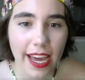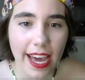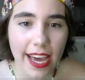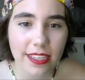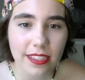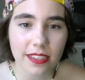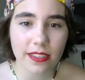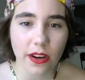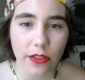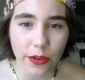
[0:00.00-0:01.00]

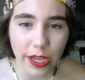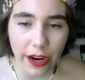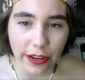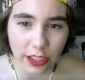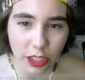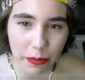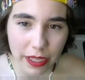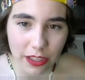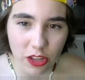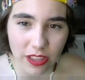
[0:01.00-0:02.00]
asks, are there character
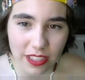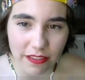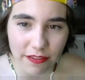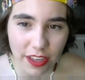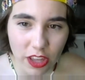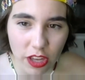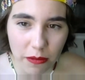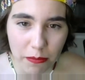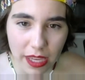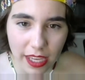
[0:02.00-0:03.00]
depictions in fiction
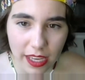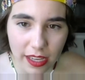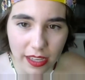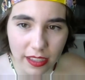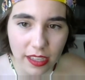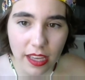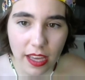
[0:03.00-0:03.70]
and media